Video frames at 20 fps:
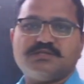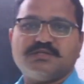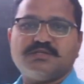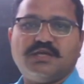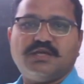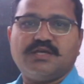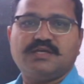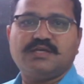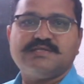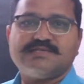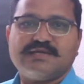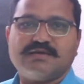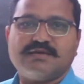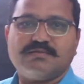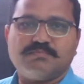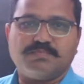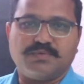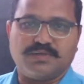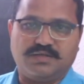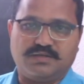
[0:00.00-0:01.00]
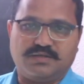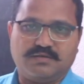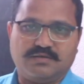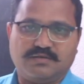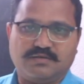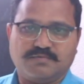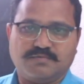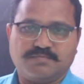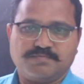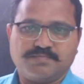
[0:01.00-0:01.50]
Example,
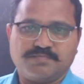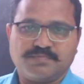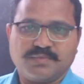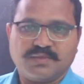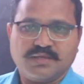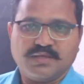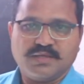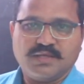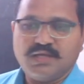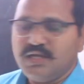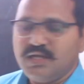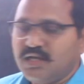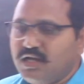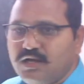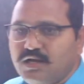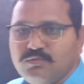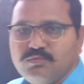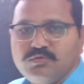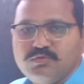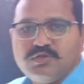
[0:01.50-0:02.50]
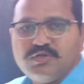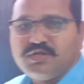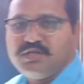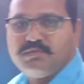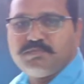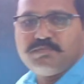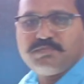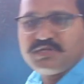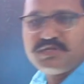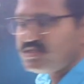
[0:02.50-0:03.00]
how will you
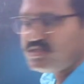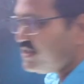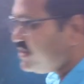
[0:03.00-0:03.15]
represent